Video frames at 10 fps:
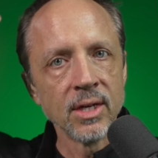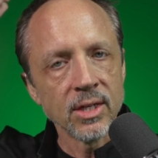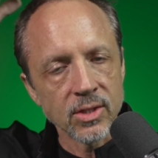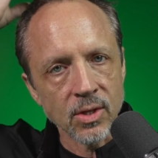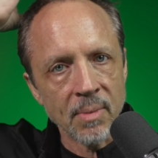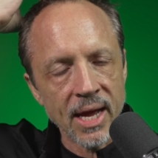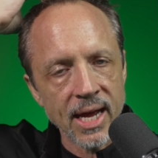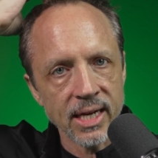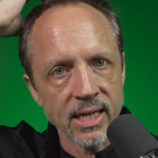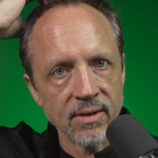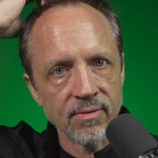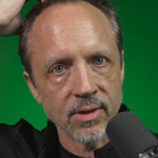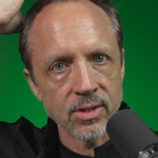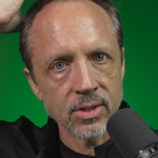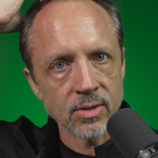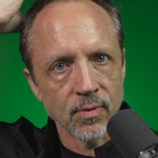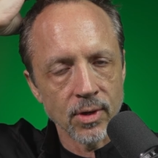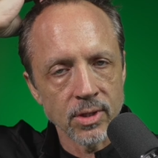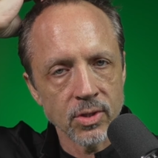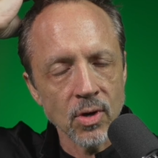Right. So my idea for this
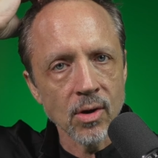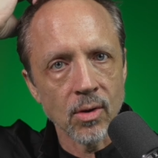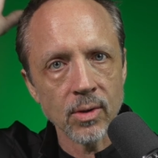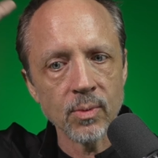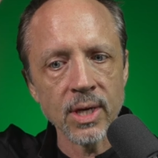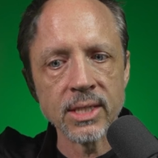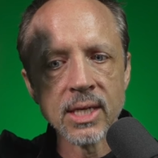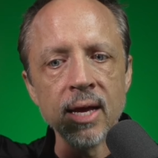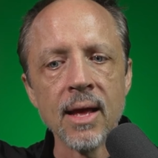for a stronghold was